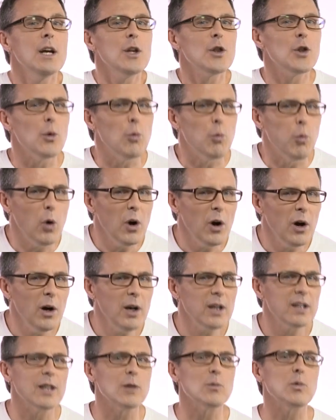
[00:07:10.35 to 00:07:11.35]
The
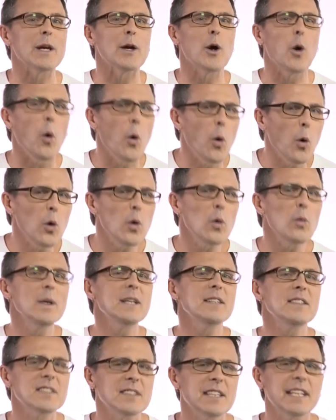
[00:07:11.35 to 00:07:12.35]
word that we
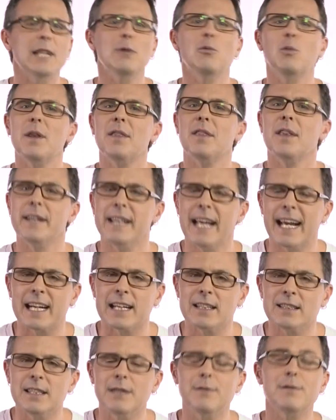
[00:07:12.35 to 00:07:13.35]
always see with the
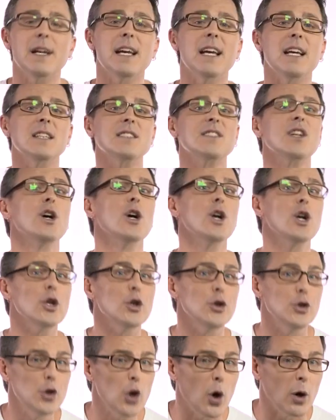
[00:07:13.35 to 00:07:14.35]
negative is
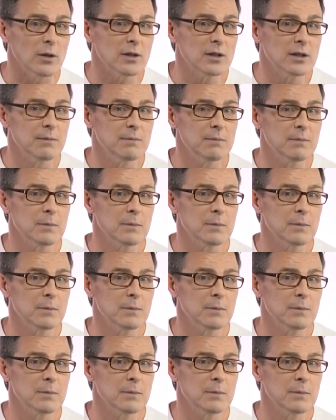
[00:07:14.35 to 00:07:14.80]
not.